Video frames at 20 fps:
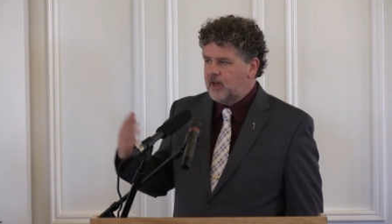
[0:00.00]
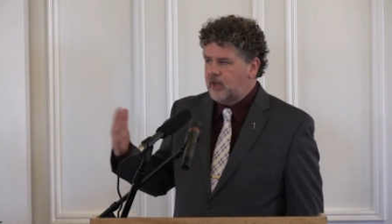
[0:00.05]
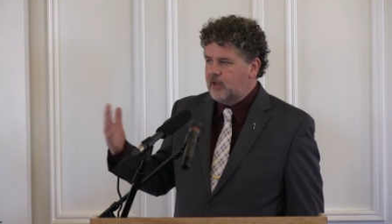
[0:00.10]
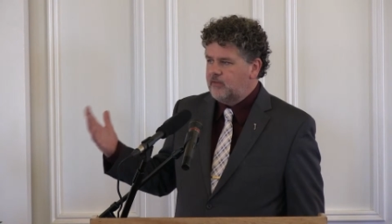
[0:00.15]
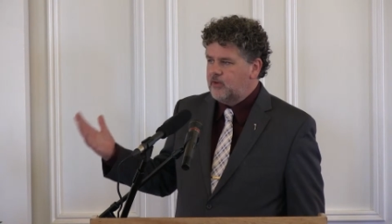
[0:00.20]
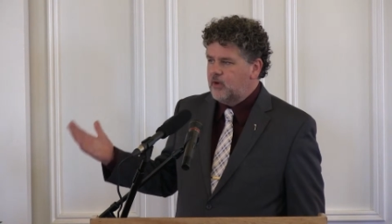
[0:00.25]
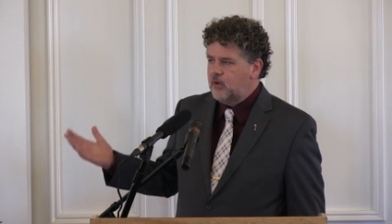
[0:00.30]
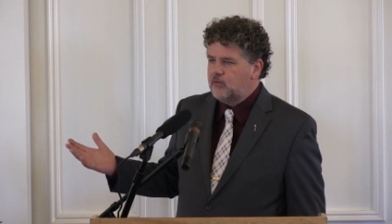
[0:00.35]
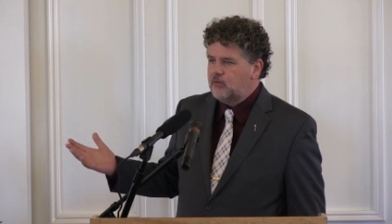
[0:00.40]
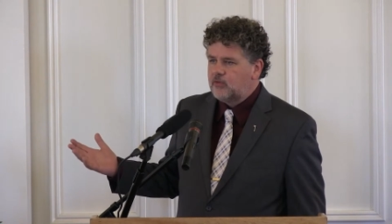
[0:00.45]
I've
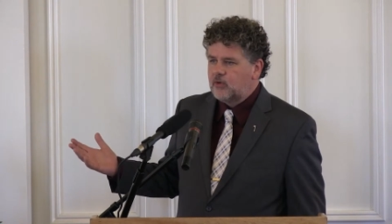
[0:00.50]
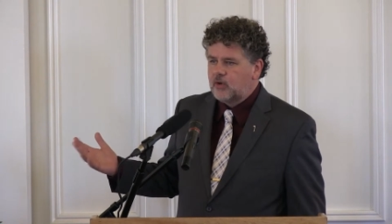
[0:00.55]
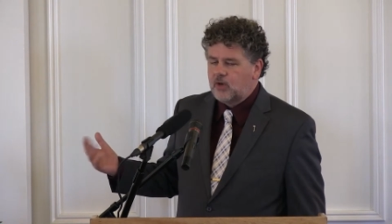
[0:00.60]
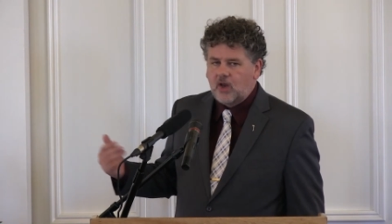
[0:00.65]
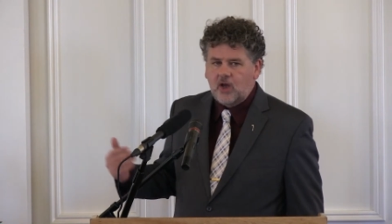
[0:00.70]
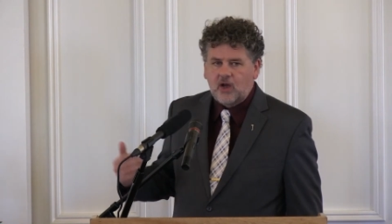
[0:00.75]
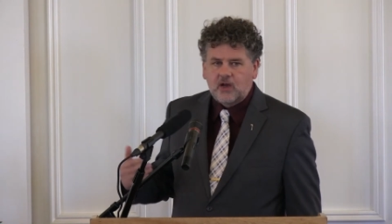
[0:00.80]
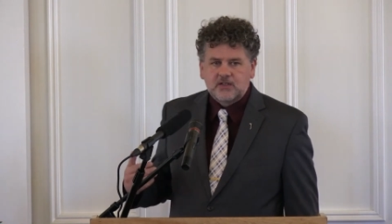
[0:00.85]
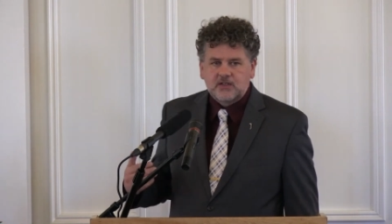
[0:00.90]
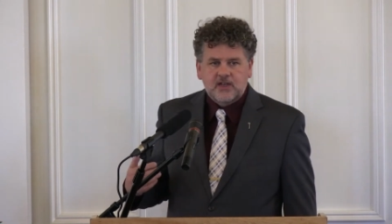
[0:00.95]
known for a
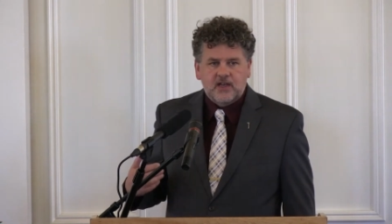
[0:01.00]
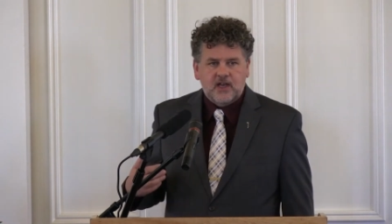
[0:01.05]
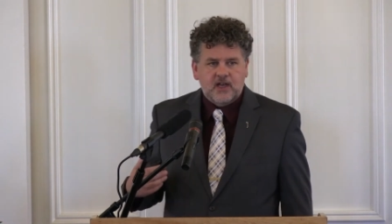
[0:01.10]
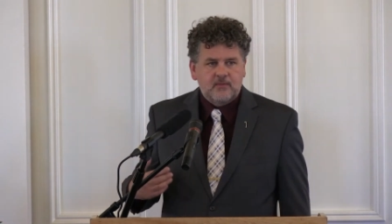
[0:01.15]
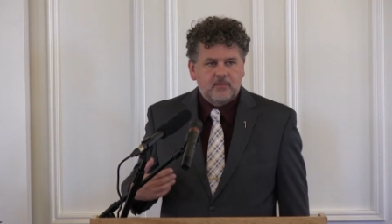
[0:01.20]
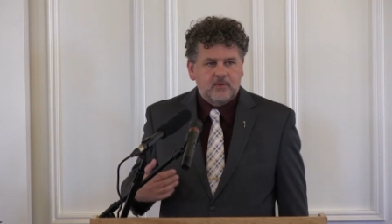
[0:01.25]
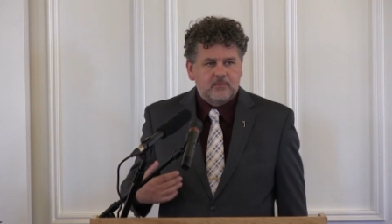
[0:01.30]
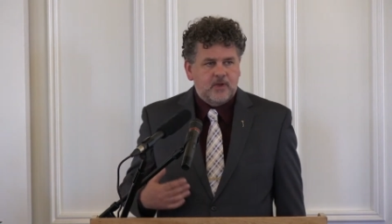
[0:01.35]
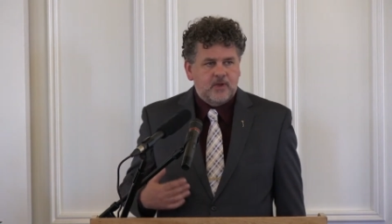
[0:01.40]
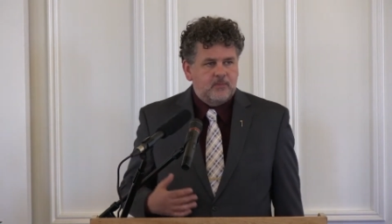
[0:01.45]
long
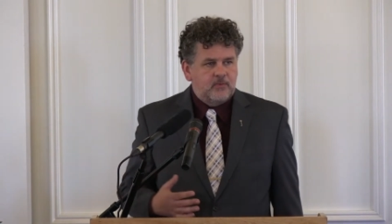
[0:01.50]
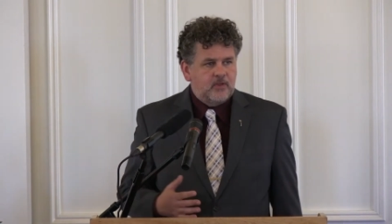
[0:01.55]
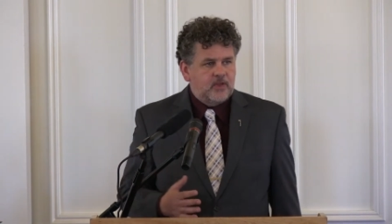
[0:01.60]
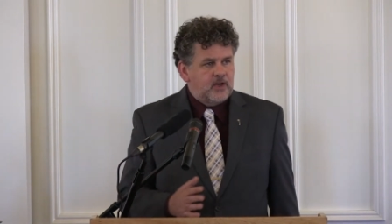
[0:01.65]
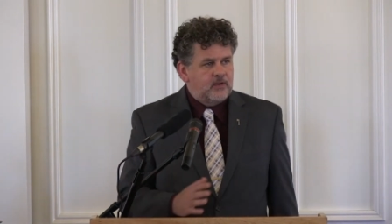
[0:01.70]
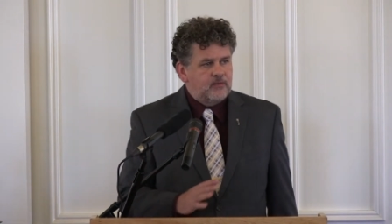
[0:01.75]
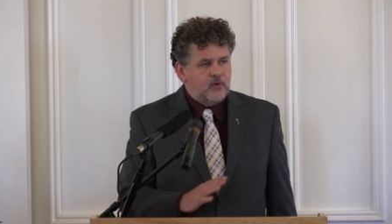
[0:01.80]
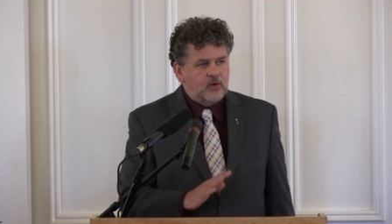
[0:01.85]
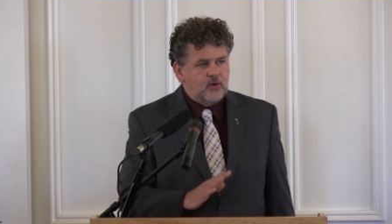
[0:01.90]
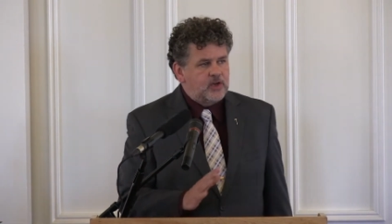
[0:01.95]
time and people that
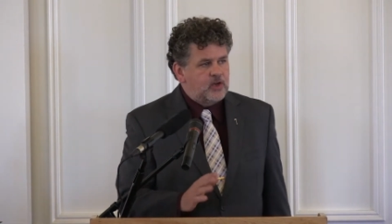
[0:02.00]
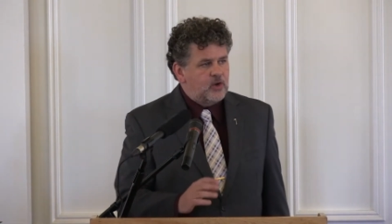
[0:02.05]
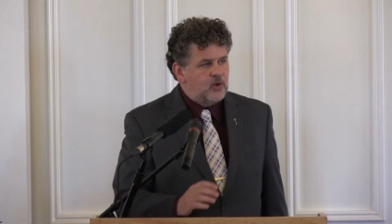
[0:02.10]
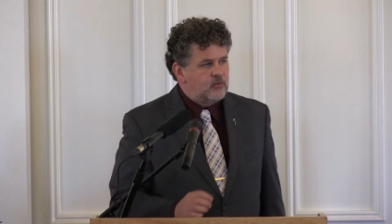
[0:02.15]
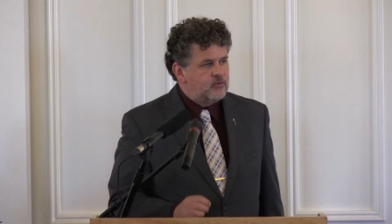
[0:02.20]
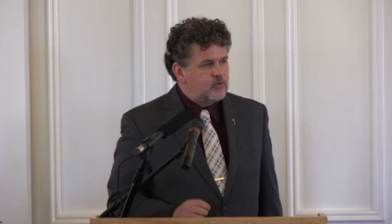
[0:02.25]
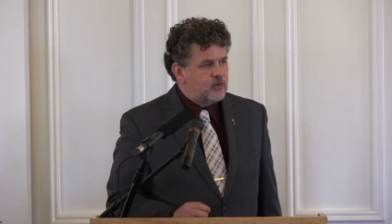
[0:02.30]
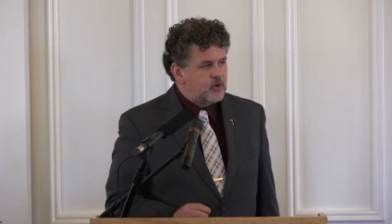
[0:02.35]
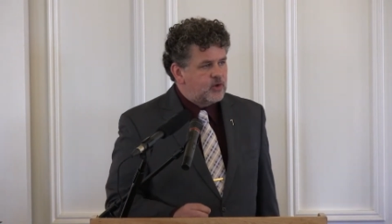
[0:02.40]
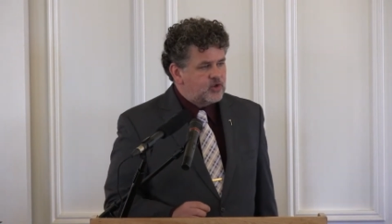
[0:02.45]
I've only
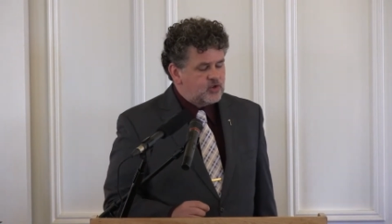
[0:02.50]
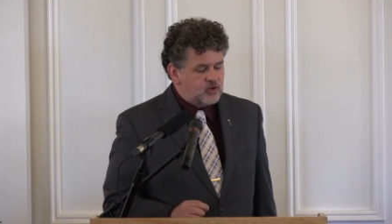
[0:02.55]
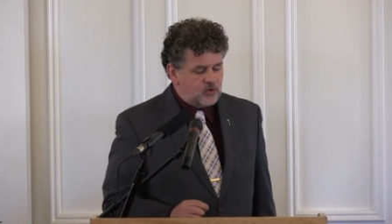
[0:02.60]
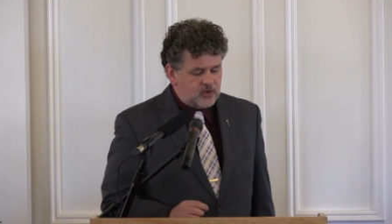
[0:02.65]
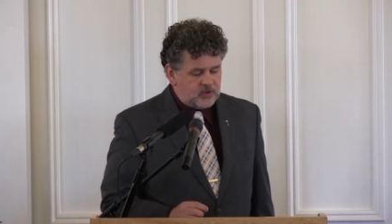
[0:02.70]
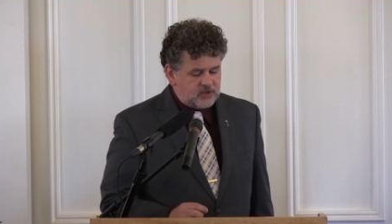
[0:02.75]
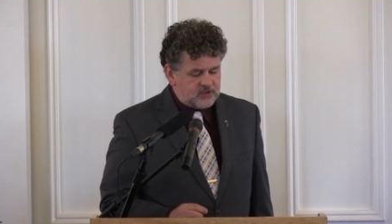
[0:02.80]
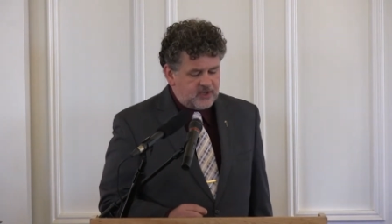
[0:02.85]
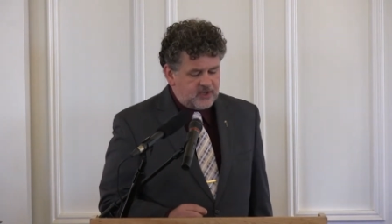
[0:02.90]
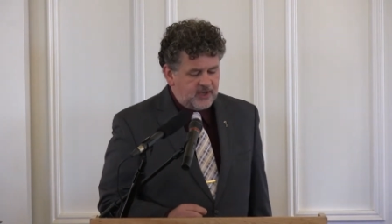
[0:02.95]
known for a
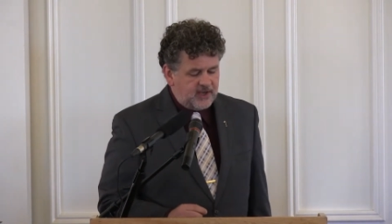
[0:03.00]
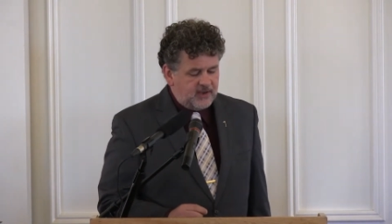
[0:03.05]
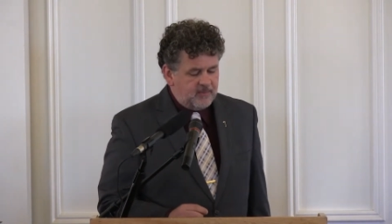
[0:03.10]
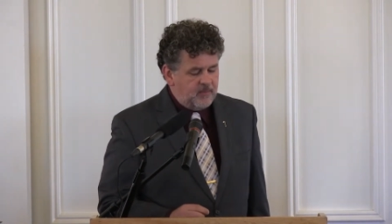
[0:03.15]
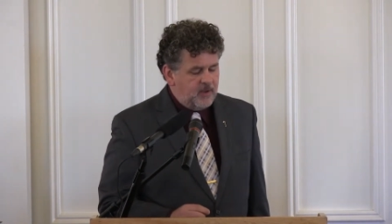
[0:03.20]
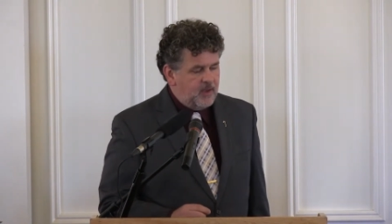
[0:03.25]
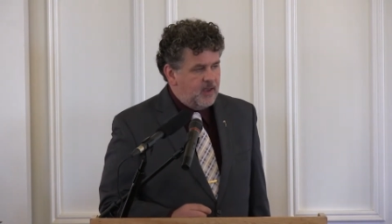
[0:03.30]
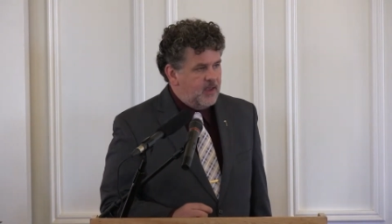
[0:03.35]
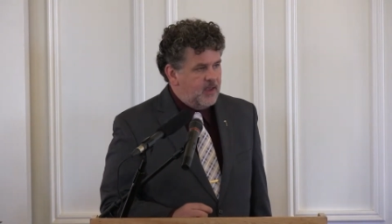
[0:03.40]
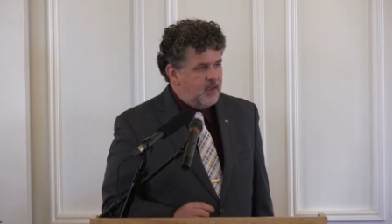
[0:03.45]
short time.
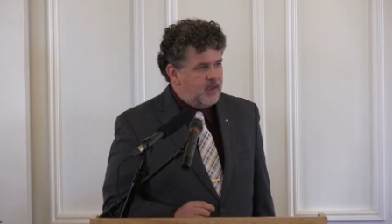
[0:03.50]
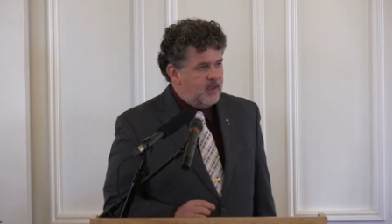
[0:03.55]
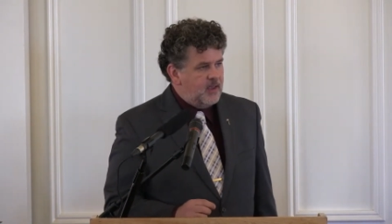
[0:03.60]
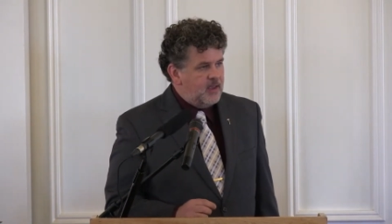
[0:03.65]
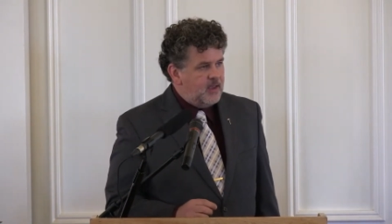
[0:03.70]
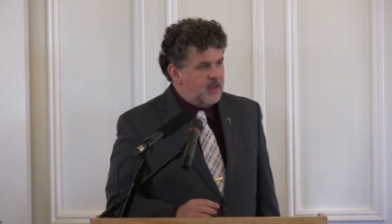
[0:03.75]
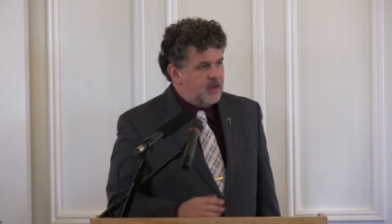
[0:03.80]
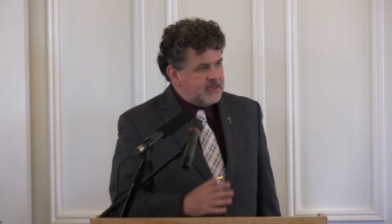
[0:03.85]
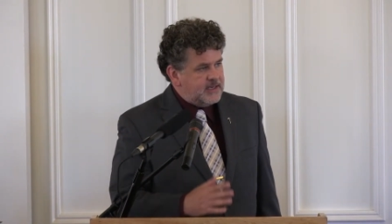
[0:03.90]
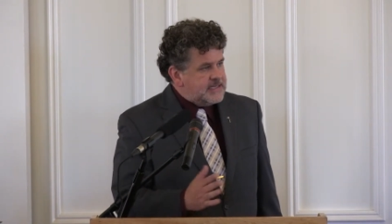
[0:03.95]

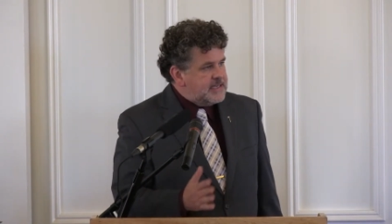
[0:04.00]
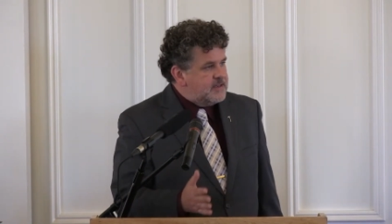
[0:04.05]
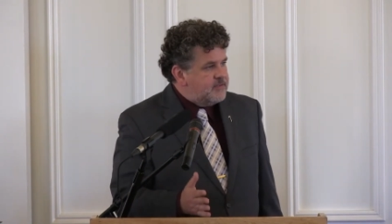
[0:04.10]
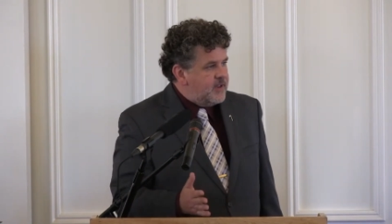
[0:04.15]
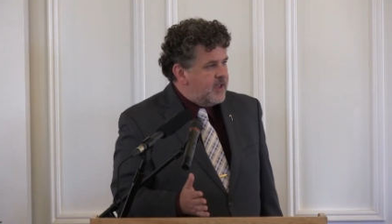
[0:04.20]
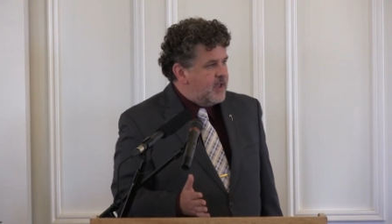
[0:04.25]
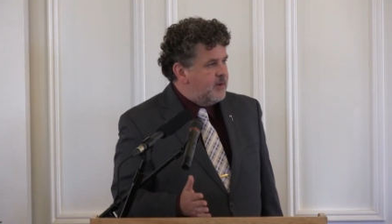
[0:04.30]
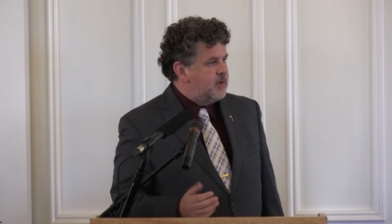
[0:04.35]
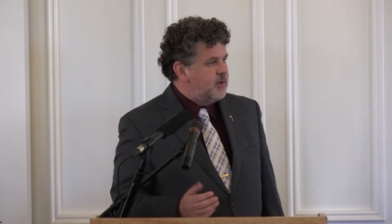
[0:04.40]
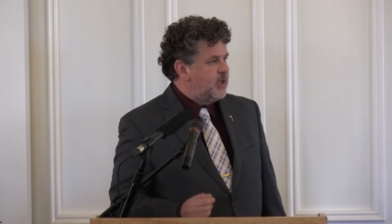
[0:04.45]
I see
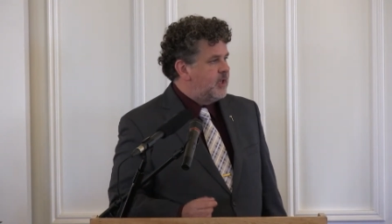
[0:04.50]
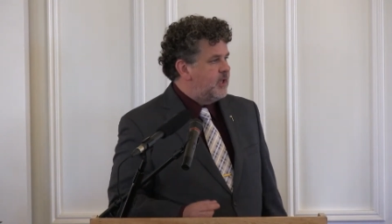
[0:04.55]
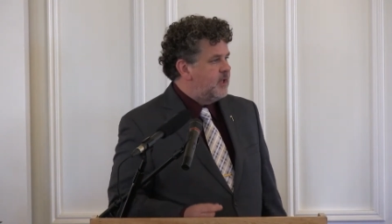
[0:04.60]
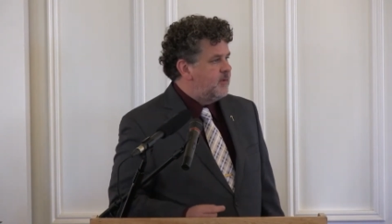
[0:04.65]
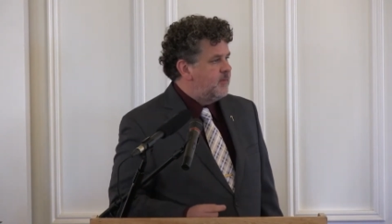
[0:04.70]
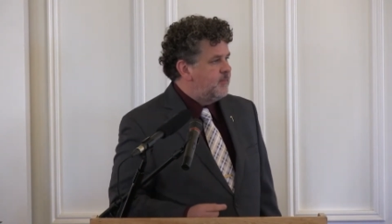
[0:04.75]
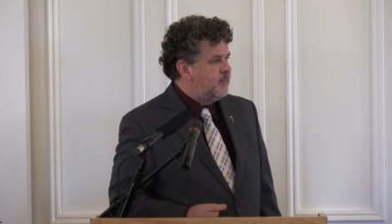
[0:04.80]
family.